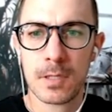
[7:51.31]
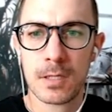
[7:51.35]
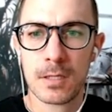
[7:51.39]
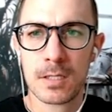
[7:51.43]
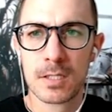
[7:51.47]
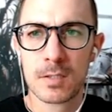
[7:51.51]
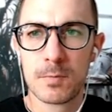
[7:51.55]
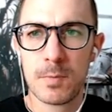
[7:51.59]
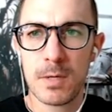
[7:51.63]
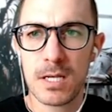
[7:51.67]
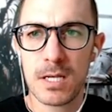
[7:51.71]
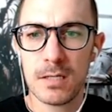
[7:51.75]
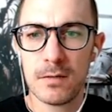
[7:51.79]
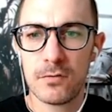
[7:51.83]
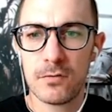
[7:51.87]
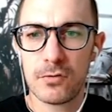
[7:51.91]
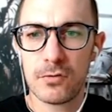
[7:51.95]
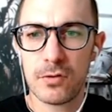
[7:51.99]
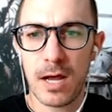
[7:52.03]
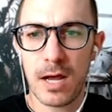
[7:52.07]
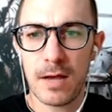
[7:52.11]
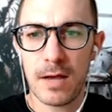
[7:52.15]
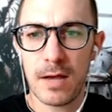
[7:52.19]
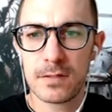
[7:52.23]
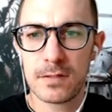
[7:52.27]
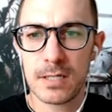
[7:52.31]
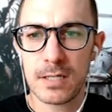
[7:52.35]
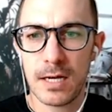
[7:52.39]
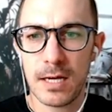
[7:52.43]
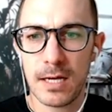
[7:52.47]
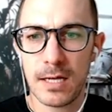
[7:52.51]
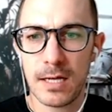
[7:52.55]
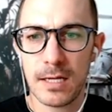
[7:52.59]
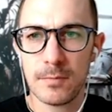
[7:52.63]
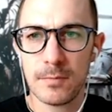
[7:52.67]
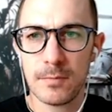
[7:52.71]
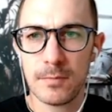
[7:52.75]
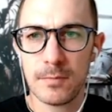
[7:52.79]
Speaking of drive
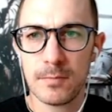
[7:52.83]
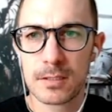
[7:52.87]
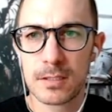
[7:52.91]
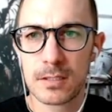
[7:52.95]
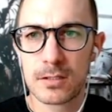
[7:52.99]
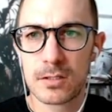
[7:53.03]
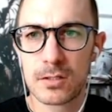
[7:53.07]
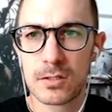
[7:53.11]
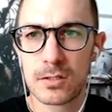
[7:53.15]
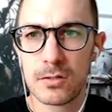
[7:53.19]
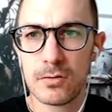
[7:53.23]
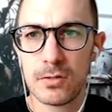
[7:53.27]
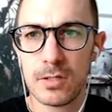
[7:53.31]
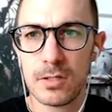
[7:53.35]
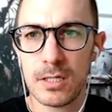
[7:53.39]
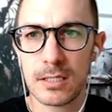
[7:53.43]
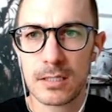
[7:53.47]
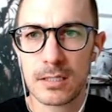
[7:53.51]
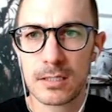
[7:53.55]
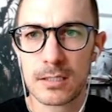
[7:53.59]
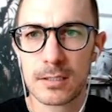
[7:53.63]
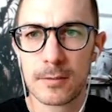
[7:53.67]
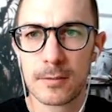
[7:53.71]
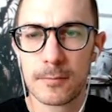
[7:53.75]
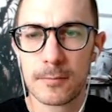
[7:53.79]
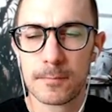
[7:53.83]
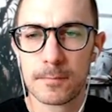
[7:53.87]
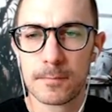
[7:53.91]
times, let's do this.